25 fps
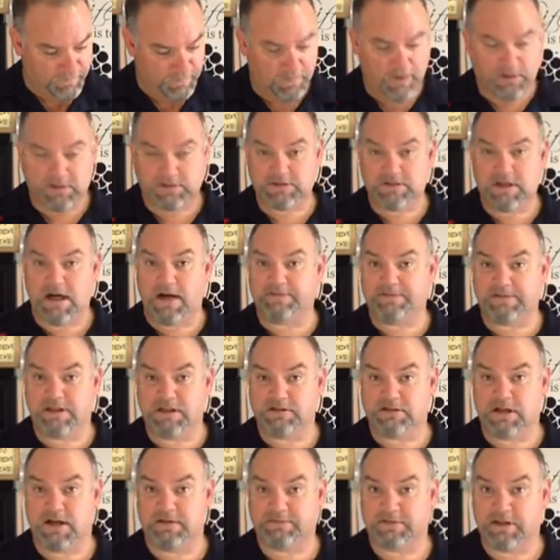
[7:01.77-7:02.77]
Lovely,
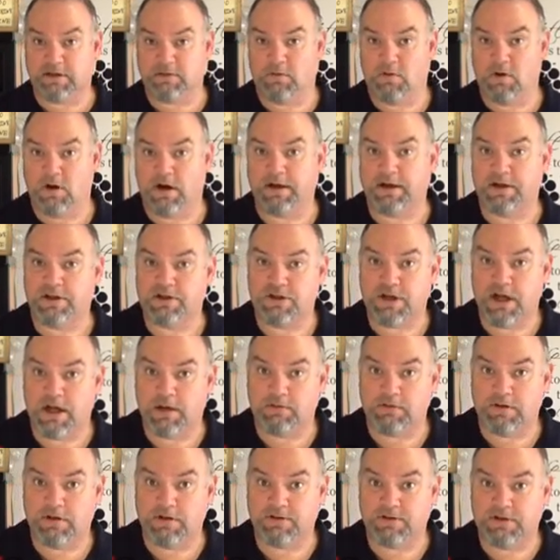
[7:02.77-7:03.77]
lovely wine to share
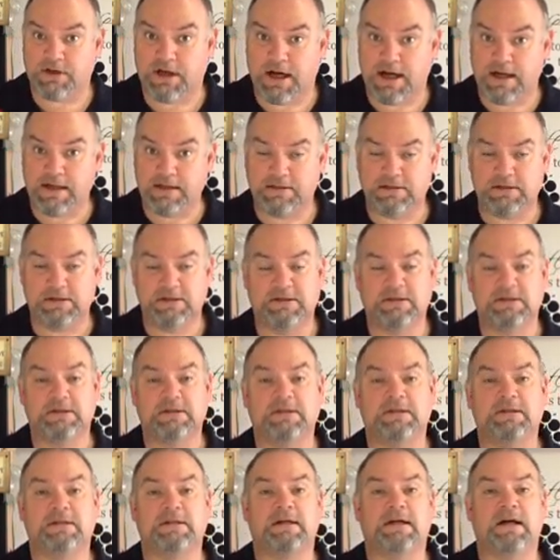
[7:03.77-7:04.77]
with you today.
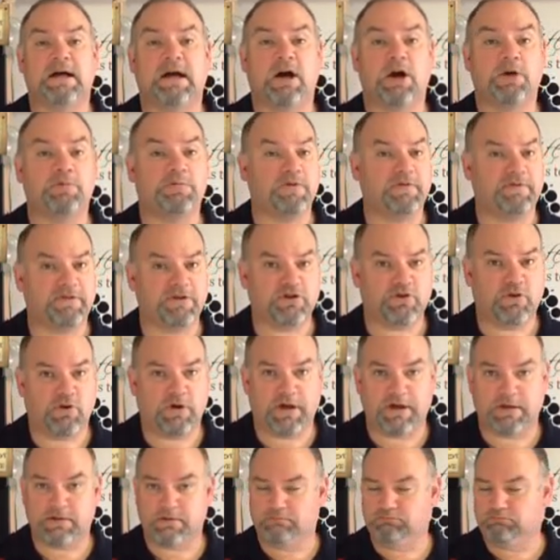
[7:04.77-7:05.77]
I hope you've enjoyed
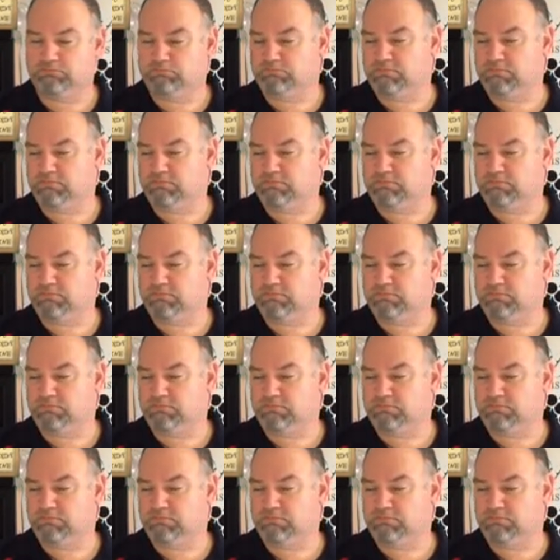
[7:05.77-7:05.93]
it.